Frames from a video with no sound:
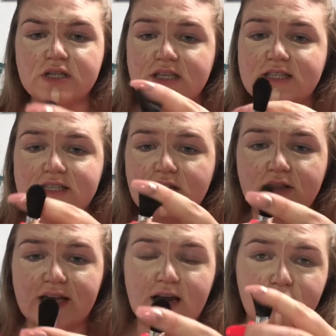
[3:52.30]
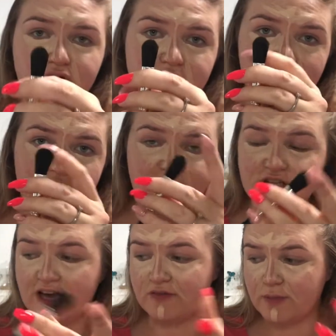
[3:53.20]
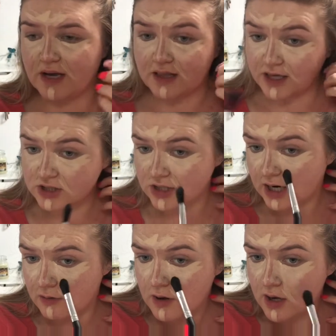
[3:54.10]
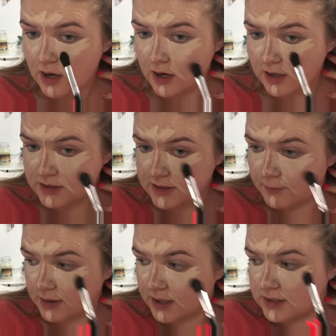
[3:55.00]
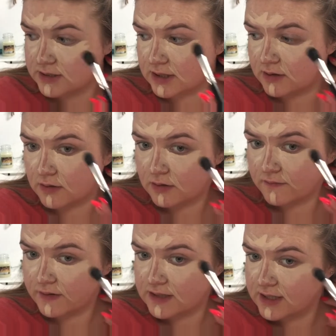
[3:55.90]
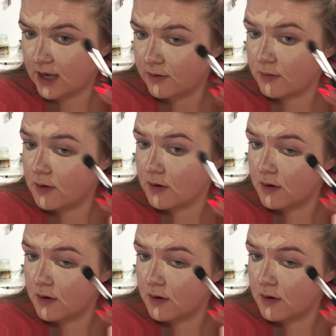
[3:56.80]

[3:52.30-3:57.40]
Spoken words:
This is the only kind of brush that I actually have in my collection now, and he's blending all of this out.